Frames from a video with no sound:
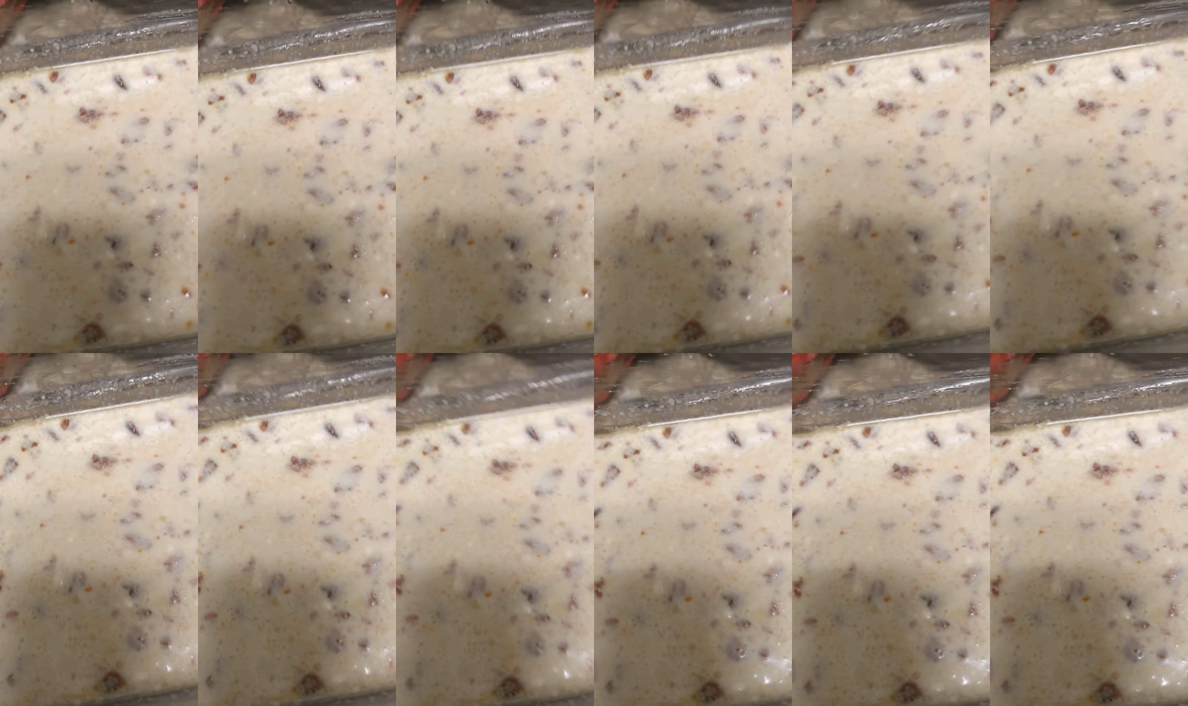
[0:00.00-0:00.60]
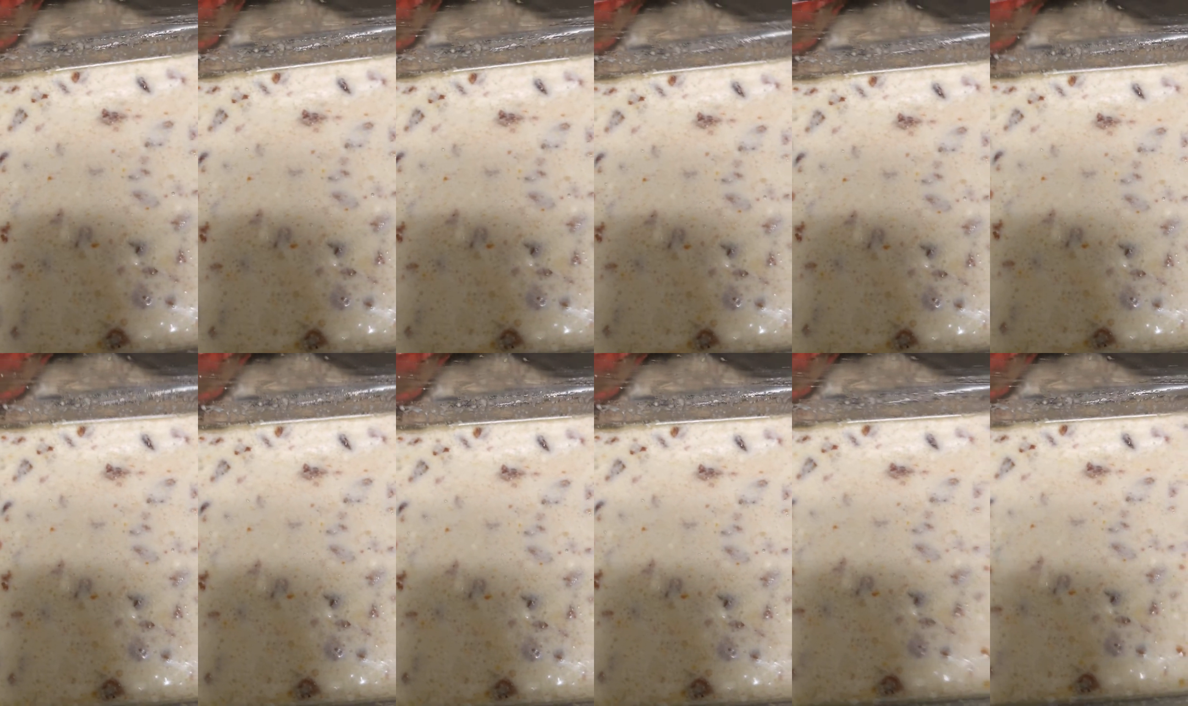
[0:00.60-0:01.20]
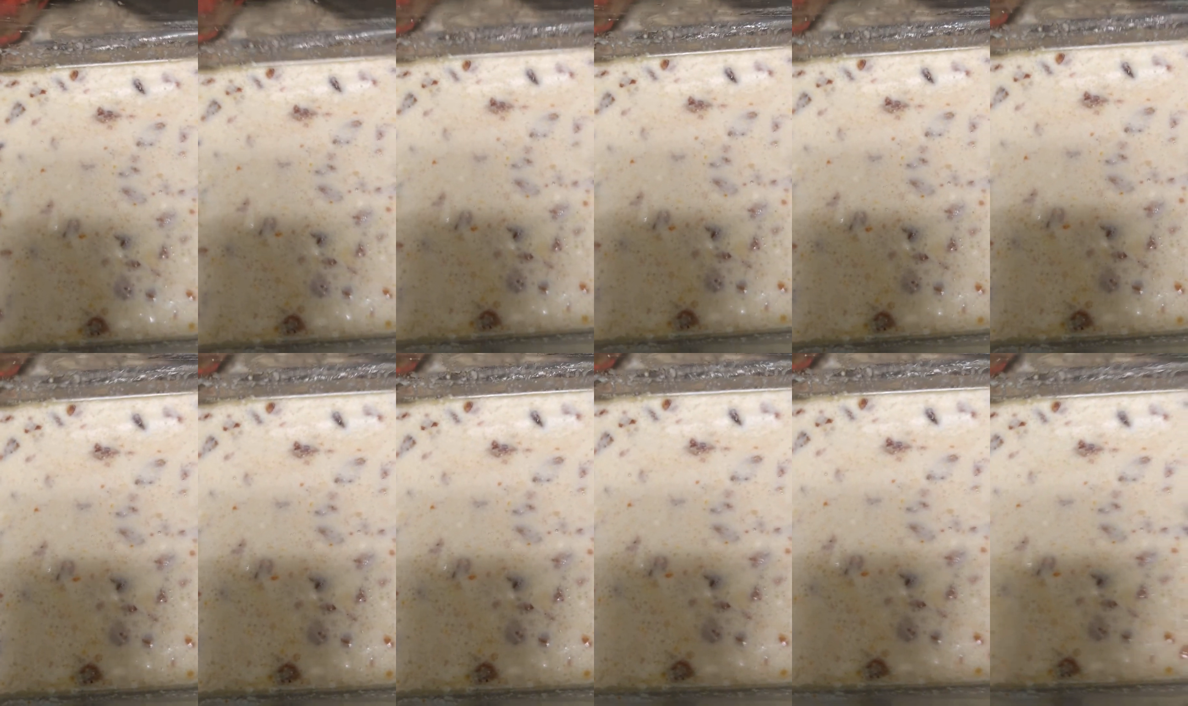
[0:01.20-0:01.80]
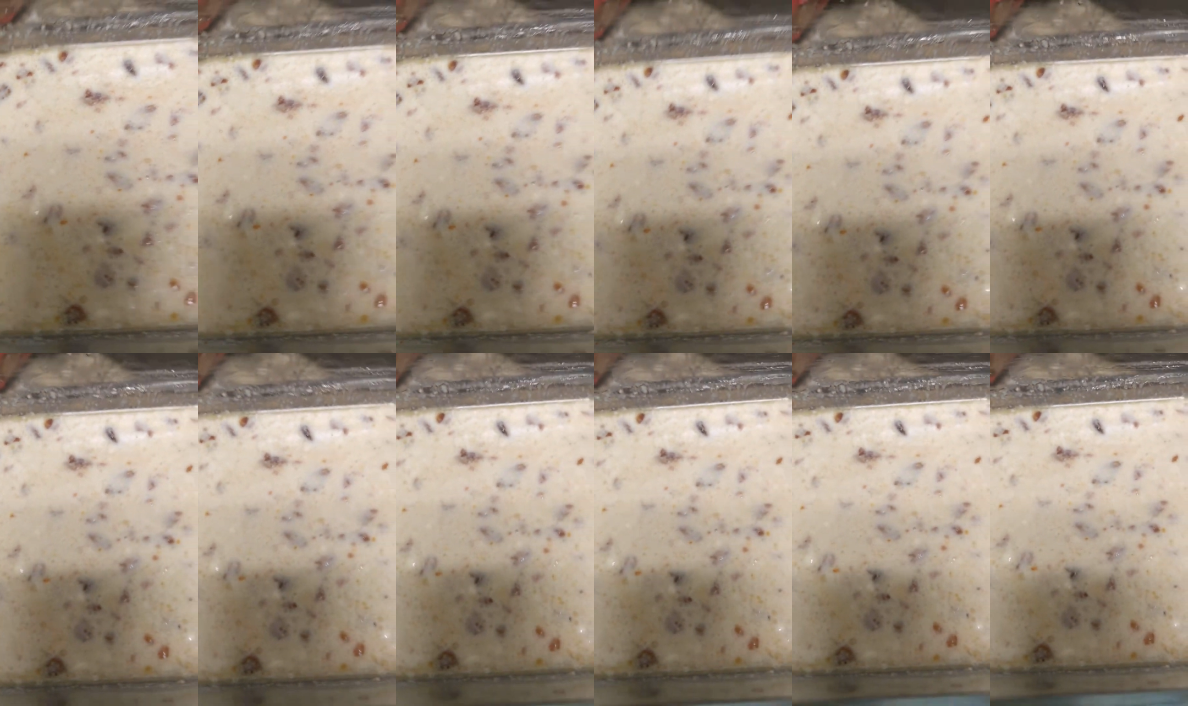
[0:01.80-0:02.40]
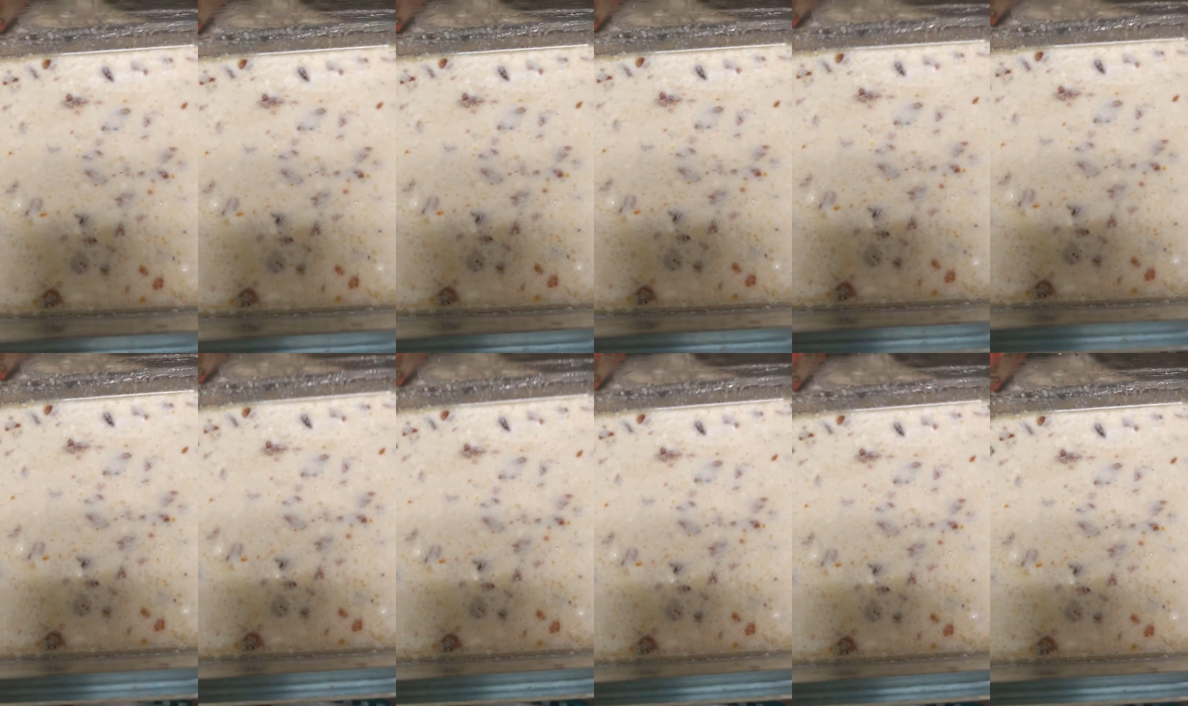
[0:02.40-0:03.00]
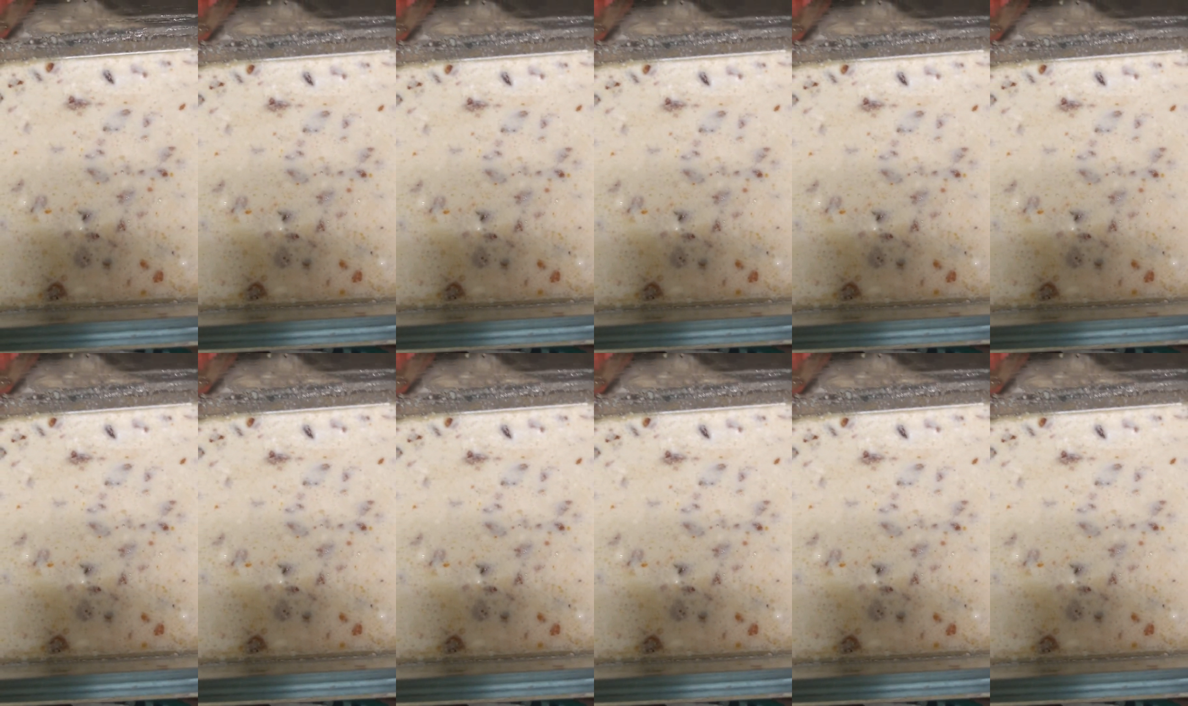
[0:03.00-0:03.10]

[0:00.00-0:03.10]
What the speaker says: [unreadable: no face in view]